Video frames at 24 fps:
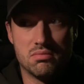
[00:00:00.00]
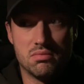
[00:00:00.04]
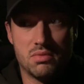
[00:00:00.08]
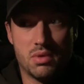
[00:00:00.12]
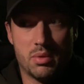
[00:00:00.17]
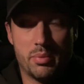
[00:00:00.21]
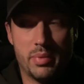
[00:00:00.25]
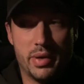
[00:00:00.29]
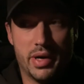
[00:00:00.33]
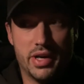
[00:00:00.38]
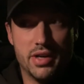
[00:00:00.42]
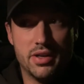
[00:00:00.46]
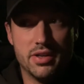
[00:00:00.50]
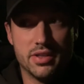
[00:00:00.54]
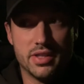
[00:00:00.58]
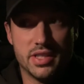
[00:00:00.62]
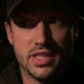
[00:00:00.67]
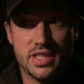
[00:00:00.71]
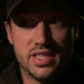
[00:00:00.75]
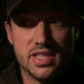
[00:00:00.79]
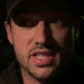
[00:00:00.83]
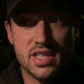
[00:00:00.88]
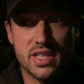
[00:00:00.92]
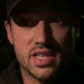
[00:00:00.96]
apparently
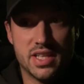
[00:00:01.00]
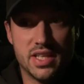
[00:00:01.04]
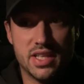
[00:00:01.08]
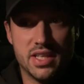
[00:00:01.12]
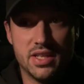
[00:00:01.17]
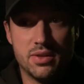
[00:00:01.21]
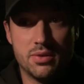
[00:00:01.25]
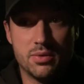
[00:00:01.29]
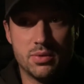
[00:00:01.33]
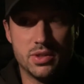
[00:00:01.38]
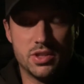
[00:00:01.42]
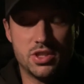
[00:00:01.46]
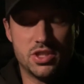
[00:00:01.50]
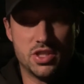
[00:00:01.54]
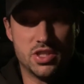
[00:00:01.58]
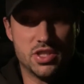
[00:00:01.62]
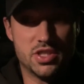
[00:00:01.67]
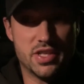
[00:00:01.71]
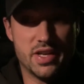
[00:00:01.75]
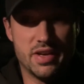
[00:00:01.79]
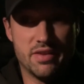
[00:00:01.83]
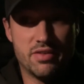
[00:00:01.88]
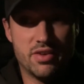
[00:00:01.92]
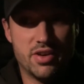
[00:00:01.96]
digging, which she's
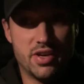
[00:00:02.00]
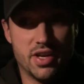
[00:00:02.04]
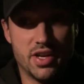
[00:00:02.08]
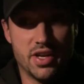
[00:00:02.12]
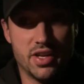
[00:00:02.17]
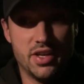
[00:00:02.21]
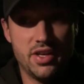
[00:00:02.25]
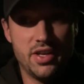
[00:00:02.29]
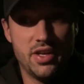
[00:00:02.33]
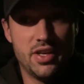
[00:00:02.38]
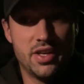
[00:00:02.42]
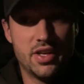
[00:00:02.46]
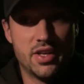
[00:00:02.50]
never done.